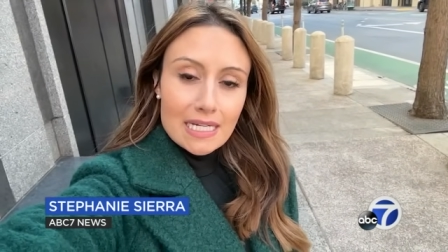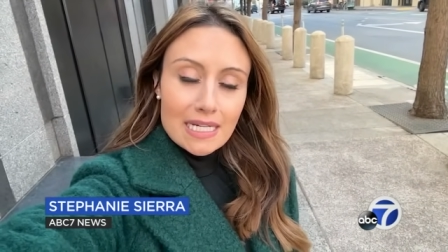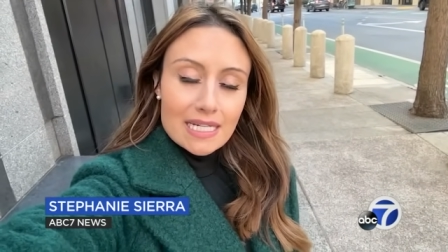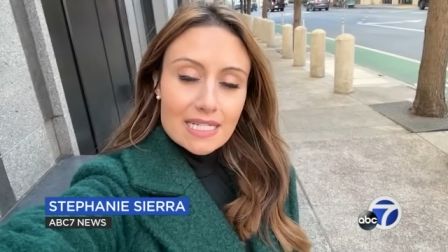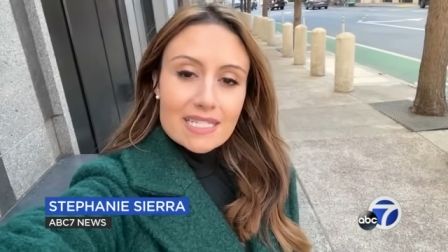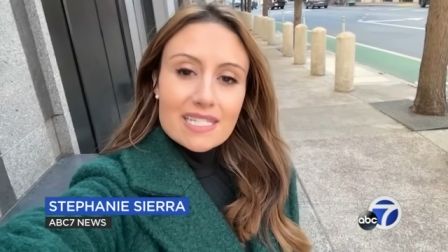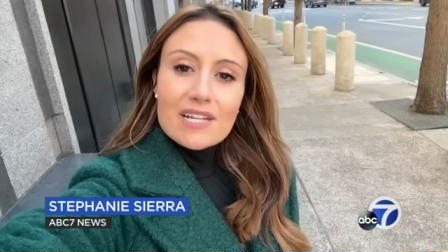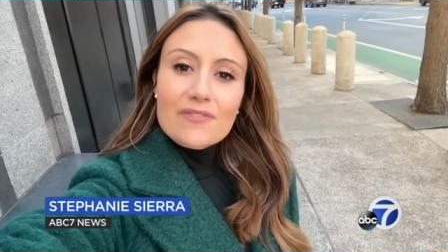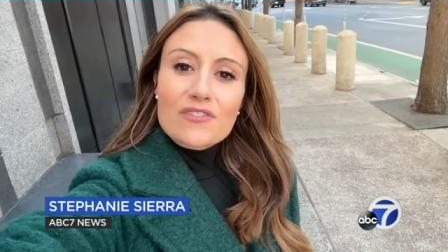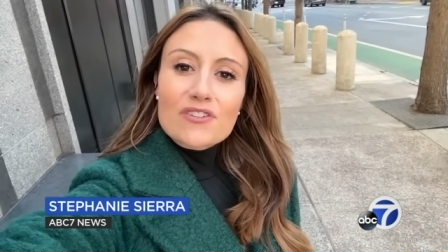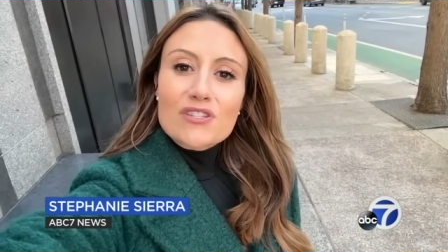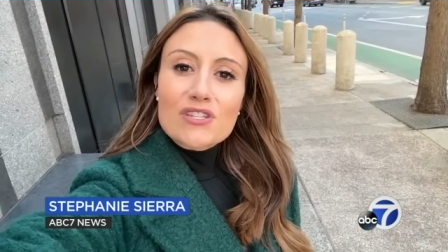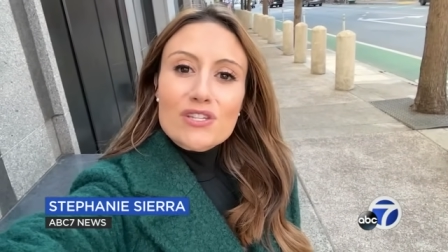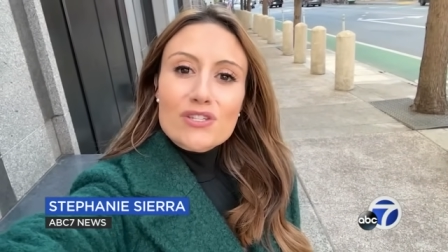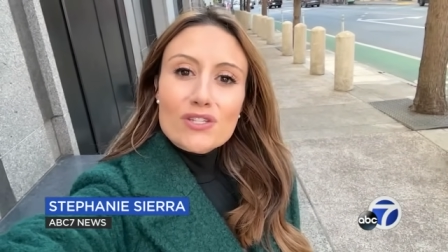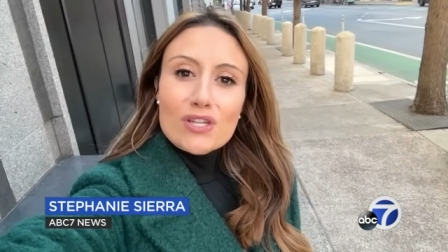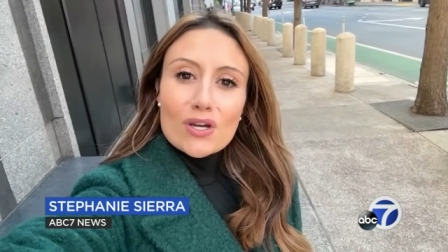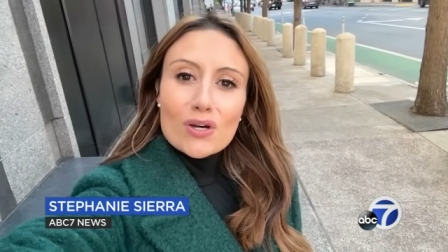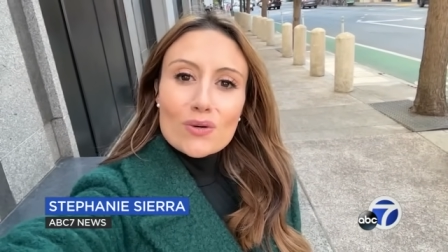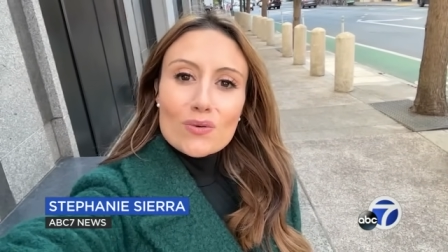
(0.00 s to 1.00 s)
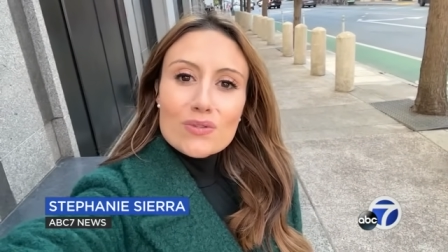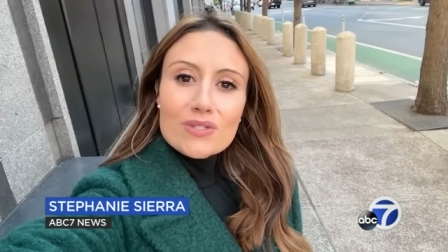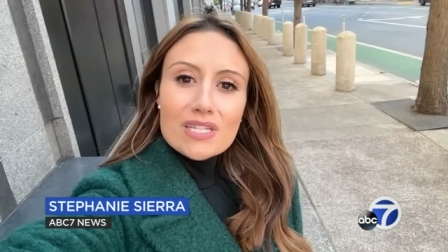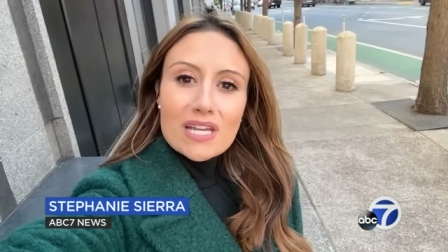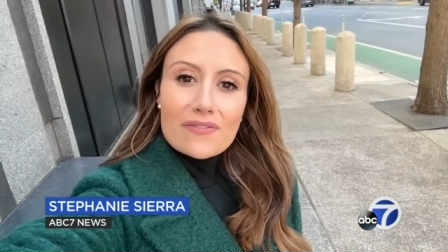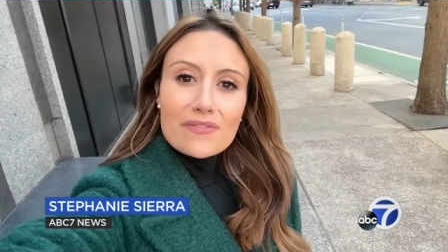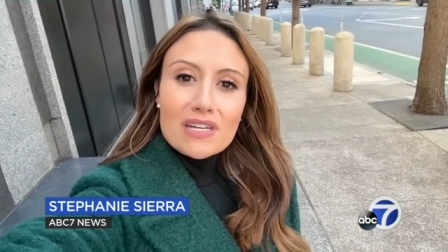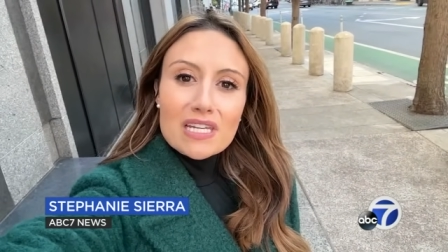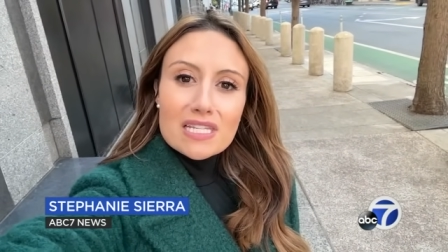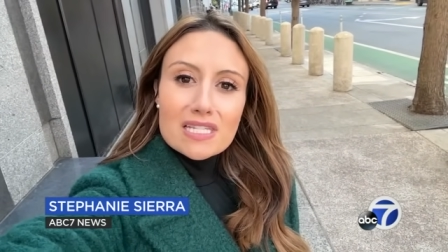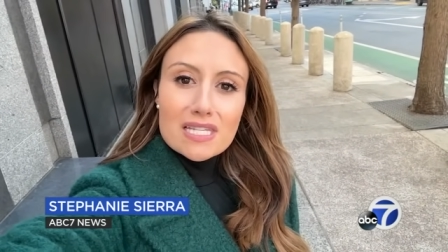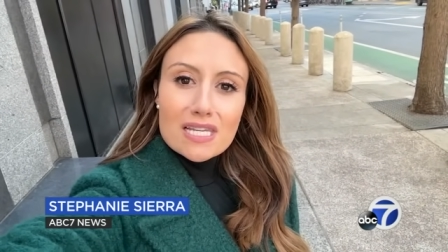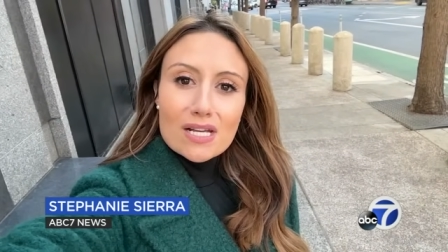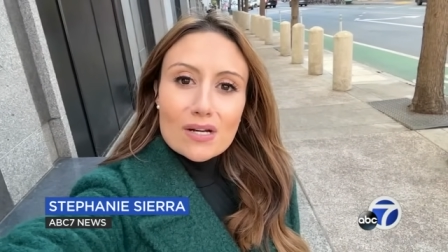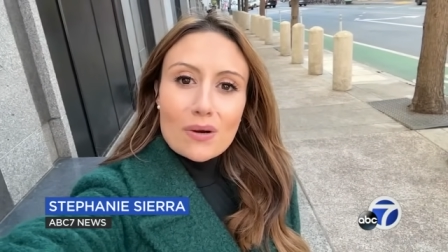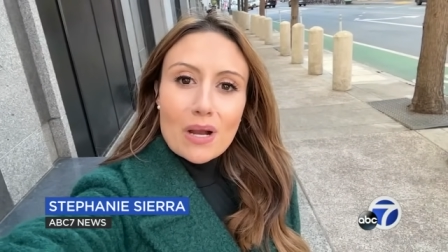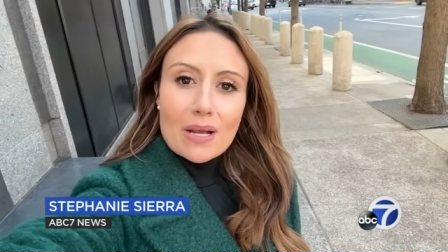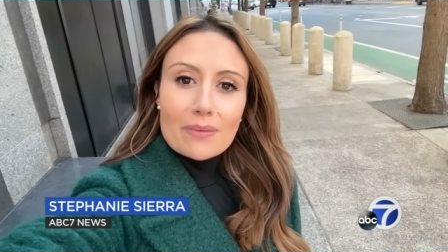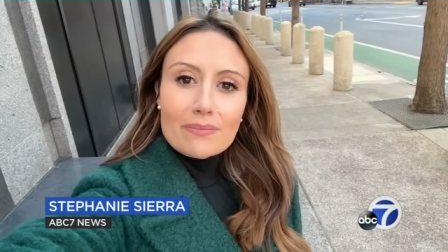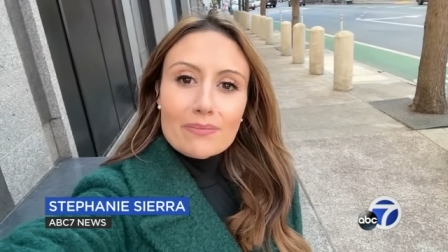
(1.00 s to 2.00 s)
In San Francisco, Stephanie
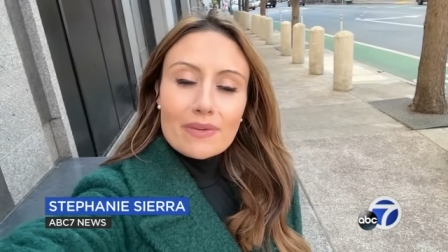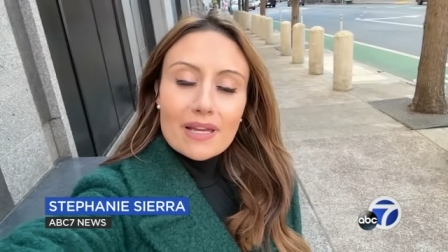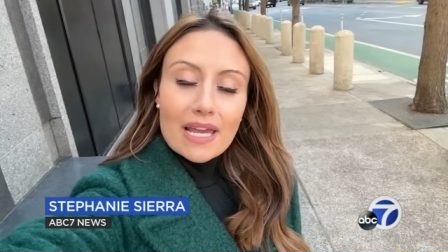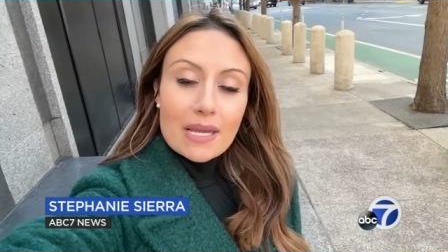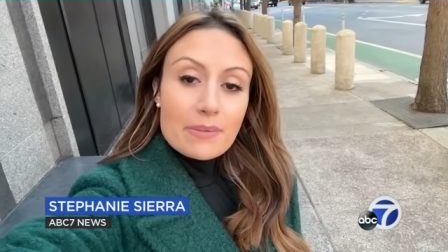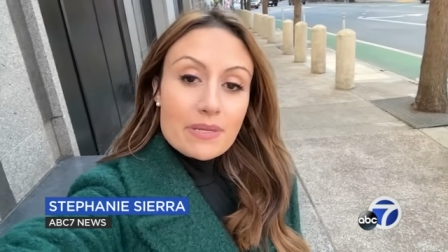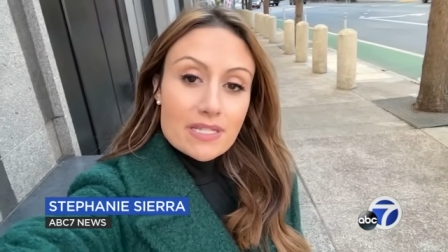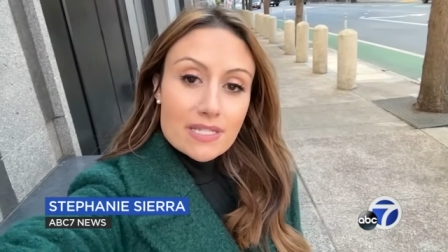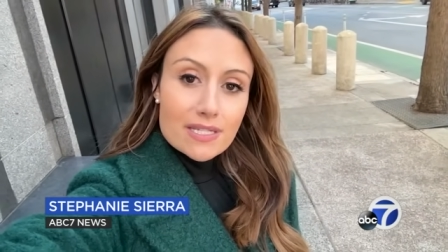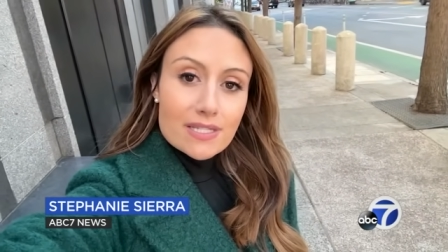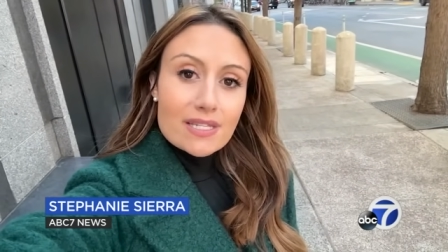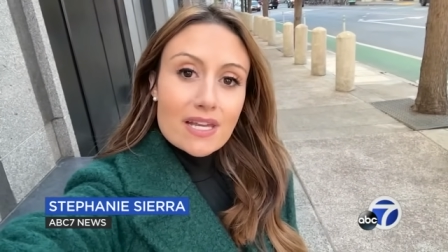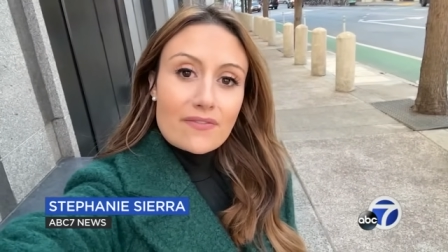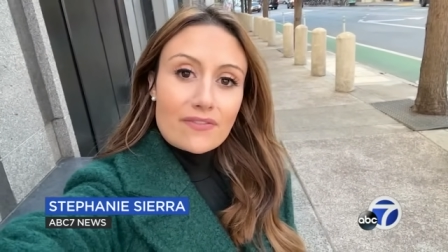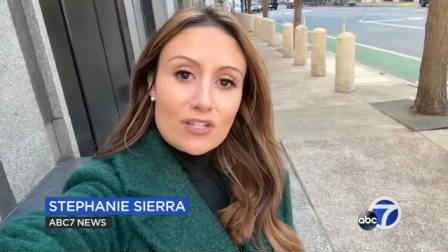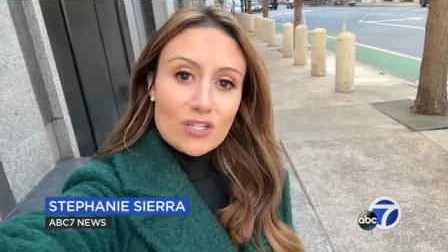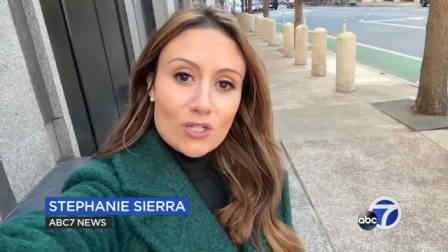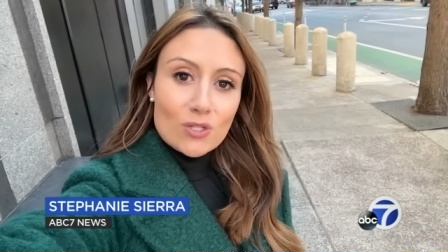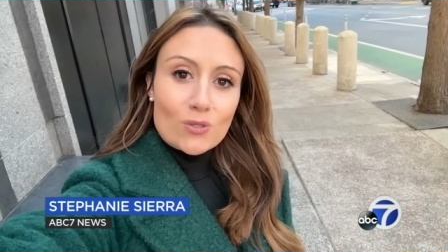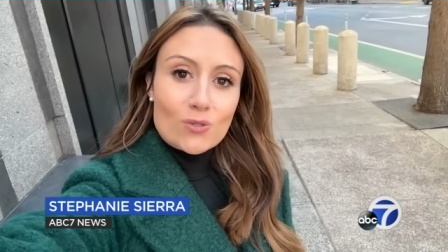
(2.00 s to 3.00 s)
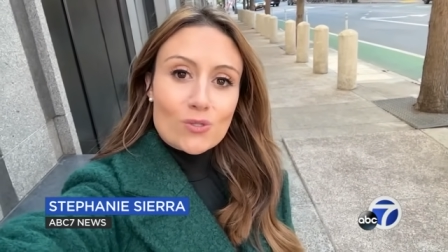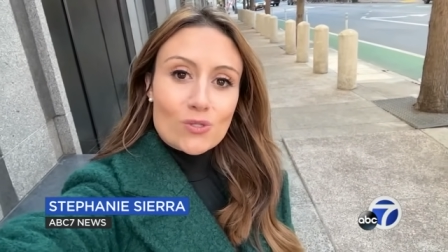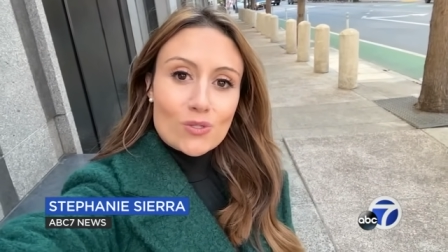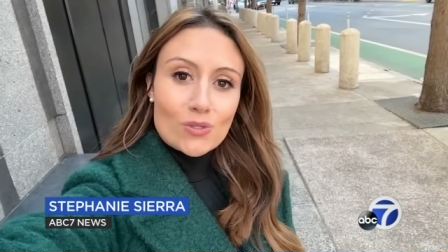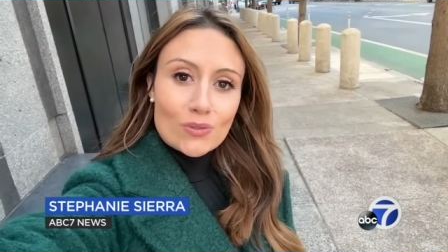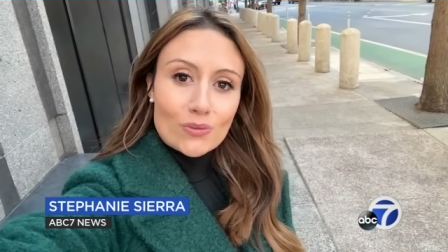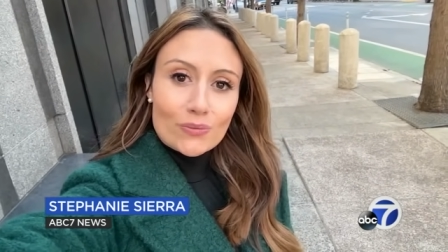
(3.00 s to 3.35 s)
Sierra, ABC 7 News.